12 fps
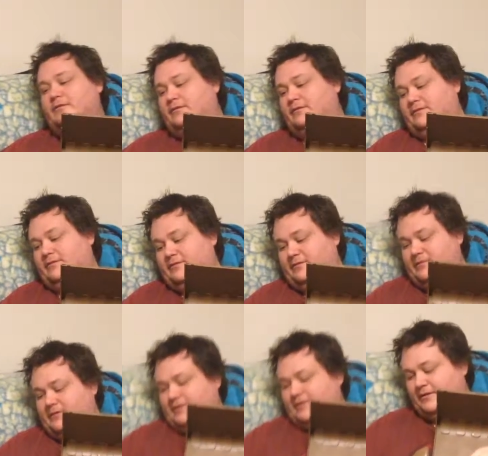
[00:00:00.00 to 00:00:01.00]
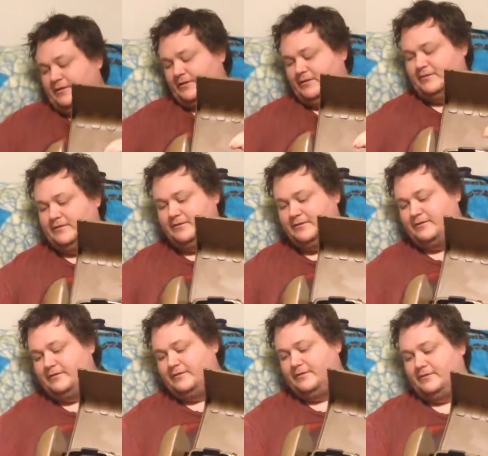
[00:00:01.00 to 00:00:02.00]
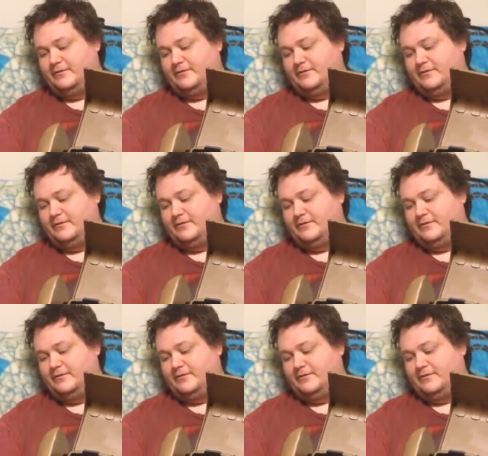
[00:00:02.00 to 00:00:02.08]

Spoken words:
(silence)